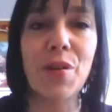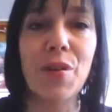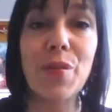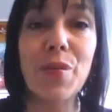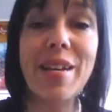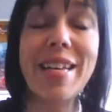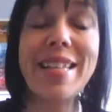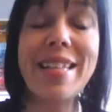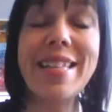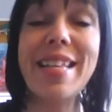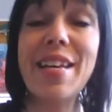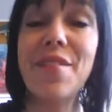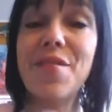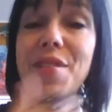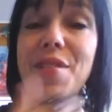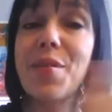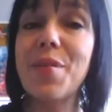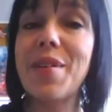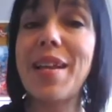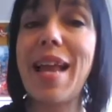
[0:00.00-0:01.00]

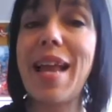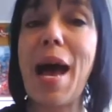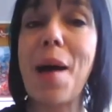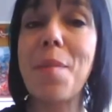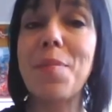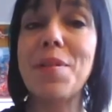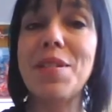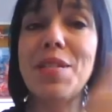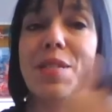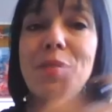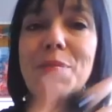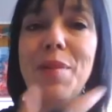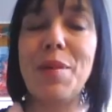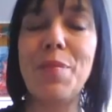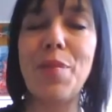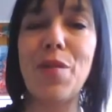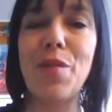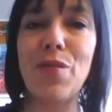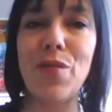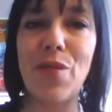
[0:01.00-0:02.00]
reliving what happened to me
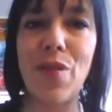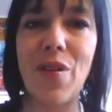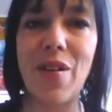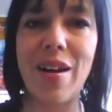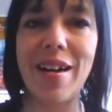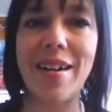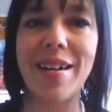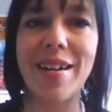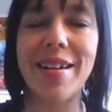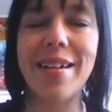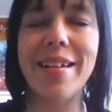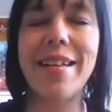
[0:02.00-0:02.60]
before.